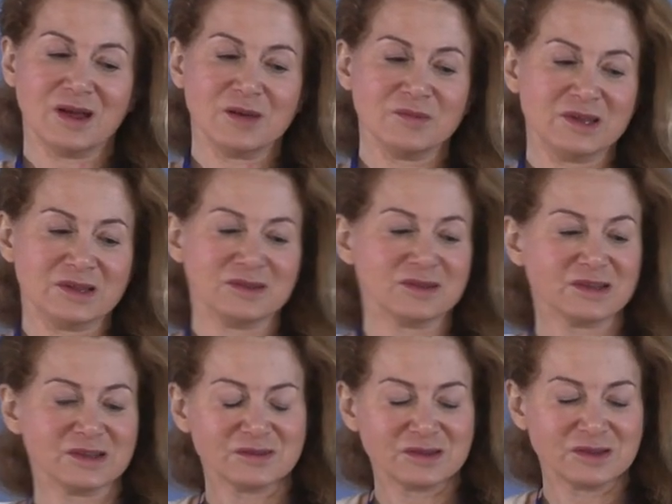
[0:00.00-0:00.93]
I mean,
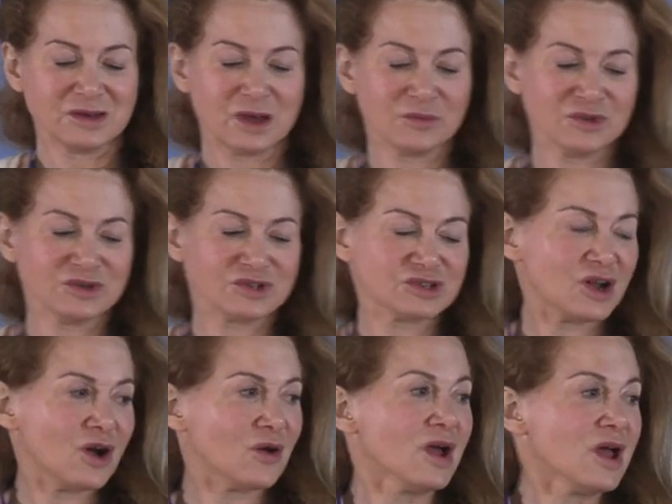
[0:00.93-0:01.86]
the numbers
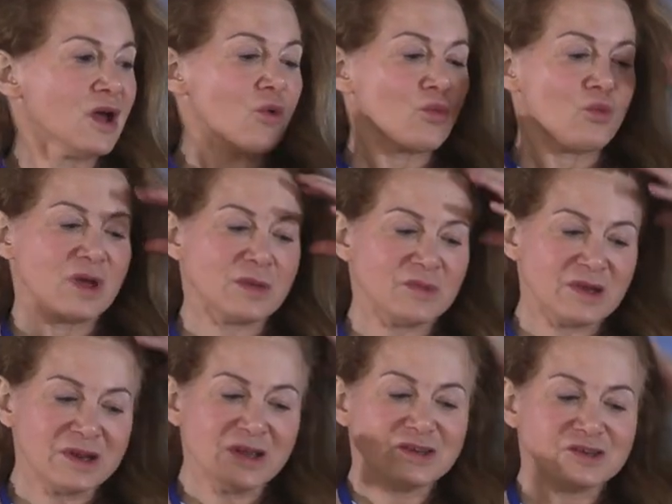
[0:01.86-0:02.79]
show
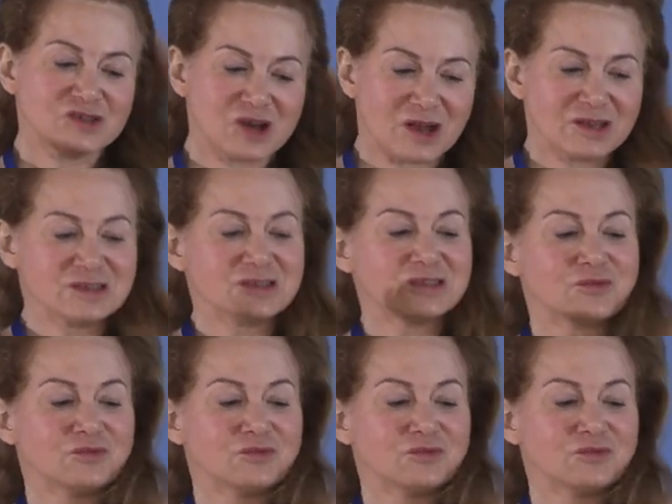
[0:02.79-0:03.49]
women just